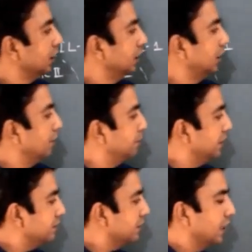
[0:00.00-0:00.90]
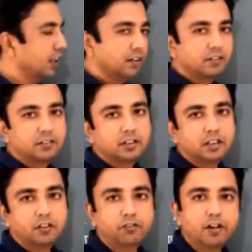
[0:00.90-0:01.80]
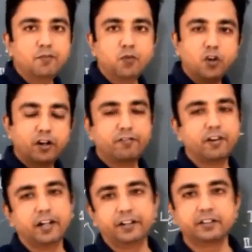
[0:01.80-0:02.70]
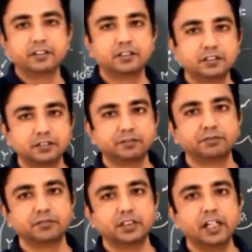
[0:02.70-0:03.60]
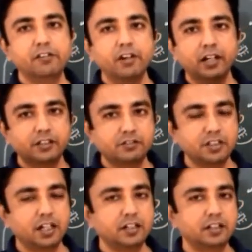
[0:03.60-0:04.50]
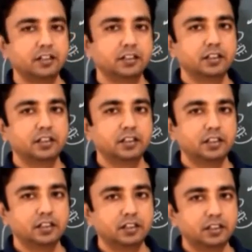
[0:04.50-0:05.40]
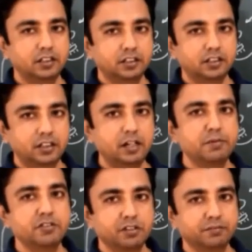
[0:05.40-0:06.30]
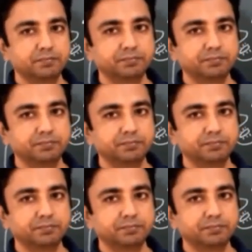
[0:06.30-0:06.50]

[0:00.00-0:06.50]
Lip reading: the B cell will proliferate. It will start division.